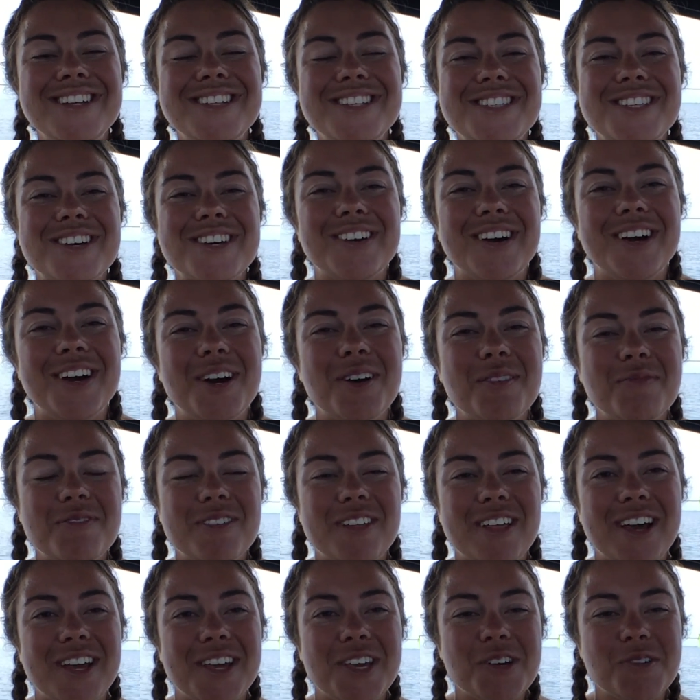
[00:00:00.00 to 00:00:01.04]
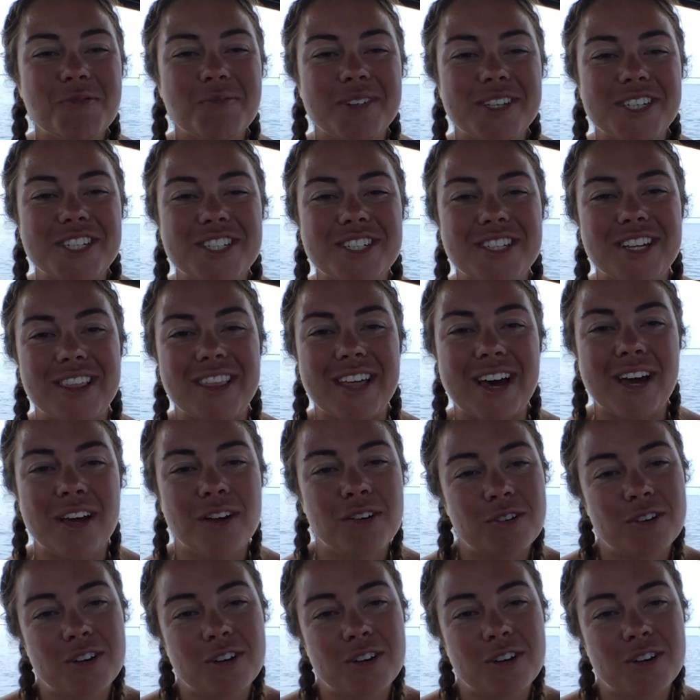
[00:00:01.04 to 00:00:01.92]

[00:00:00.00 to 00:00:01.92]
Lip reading: So I hope that you appreciate that,